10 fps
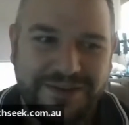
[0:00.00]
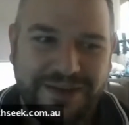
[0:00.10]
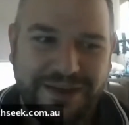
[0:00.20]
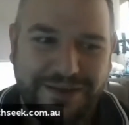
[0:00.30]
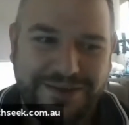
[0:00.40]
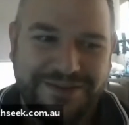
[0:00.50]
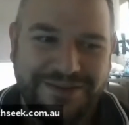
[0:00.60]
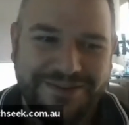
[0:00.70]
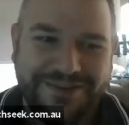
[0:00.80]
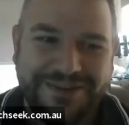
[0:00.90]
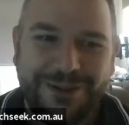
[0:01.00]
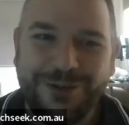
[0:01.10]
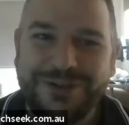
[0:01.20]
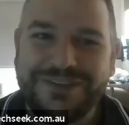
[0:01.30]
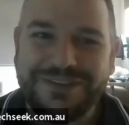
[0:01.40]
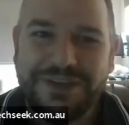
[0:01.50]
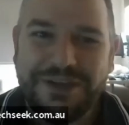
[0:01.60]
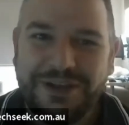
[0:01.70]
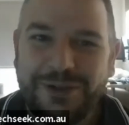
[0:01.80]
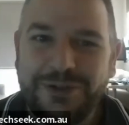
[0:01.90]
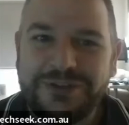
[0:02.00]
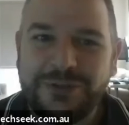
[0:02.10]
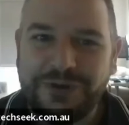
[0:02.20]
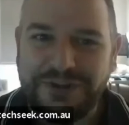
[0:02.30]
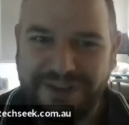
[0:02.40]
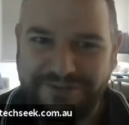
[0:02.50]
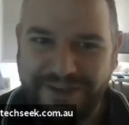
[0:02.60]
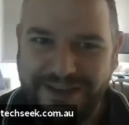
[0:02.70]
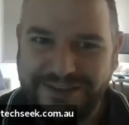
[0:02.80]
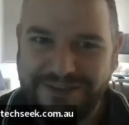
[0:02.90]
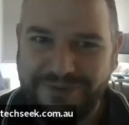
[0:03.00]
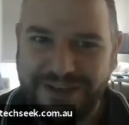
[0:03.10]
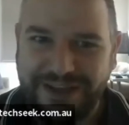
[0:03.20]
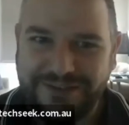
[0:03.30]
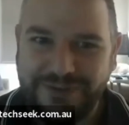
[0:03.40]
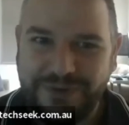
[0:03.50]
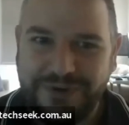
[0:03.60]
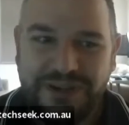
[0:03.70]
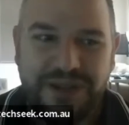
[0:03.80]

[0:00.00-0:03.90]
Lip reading: clueless look on their face in regards to it.